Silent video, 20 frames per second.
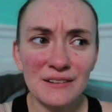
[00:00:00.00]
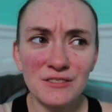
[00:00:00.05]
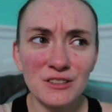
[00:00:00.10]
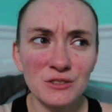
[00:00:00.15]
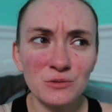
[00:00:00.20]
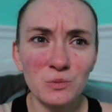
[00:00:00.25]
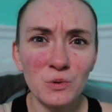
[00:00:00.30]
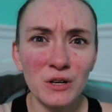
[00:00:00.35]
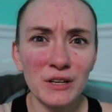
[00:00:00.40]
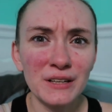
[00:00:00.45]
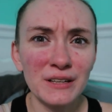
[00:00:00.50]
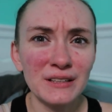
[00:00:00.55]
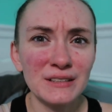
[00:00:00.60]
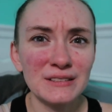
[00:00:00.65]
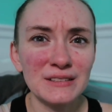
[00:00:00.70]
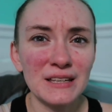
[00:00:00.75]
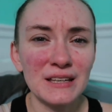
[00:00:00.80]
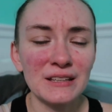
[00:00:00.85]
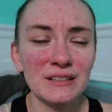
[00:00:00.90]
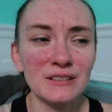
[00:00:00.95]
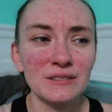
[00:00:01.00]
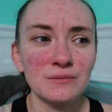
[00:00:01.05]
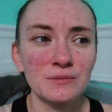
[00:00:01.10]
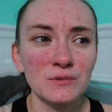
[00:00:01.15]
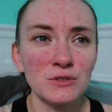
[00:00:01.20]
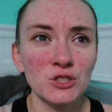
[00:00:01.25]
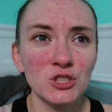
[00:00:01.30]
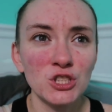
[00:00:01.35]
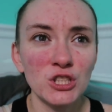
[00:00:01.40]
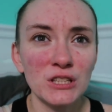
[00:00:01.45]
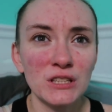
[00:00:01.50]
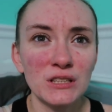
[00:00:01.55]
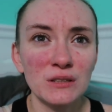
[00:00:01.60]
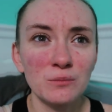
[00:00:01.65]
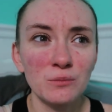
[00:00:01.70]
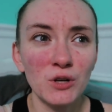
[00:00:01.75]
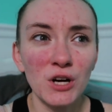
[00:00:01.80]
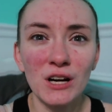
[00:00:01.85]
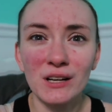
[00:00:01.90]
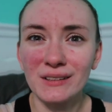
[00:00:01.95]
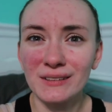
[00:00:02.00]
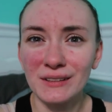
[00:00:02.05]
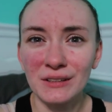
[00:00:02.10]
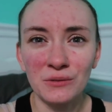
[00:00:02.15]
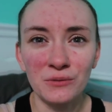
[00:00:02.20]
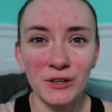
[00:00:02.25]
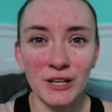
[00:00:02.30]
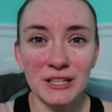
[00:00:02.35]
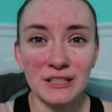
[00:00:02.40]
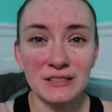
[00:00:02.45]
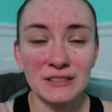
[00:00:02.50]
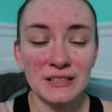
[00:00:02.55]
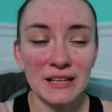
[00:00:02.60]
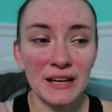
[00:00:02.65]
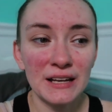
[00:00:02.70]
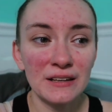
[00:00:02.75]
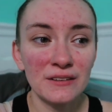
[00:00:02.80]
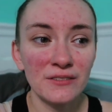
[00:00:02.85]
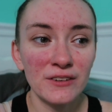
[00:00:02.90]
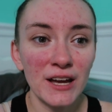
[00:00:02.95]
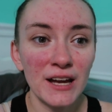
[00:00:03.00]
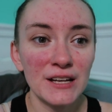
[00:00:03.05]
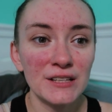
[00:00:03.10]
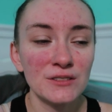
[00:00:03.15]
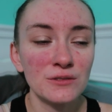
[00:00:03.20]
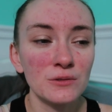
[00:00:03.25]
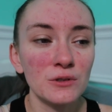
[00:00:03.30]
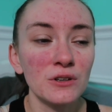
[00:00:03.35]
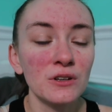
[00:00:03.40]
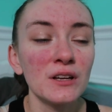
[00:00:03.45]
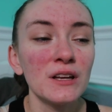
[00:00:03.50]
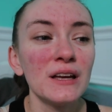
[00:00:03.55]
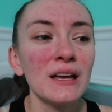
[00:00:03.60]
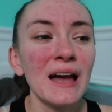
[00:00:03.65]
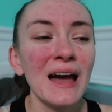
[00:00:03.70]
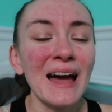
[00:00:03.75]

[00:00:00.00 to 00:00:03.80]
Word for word: I have this one, it's like chicken, broccoli, and rice kind of casserole.